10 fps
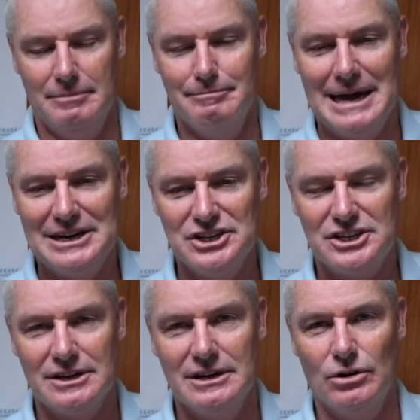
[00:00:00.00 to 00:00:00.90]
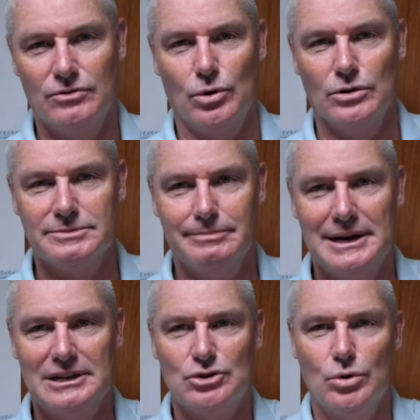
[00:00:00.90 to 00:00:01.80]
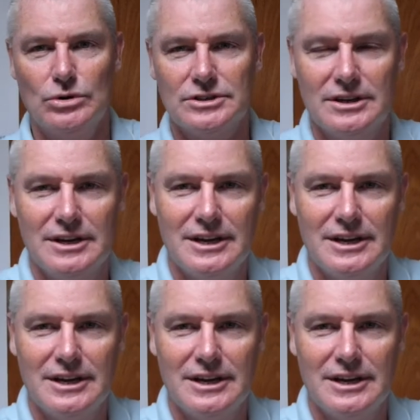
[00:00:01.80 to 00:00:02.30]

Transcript: managed. And of course, money talks.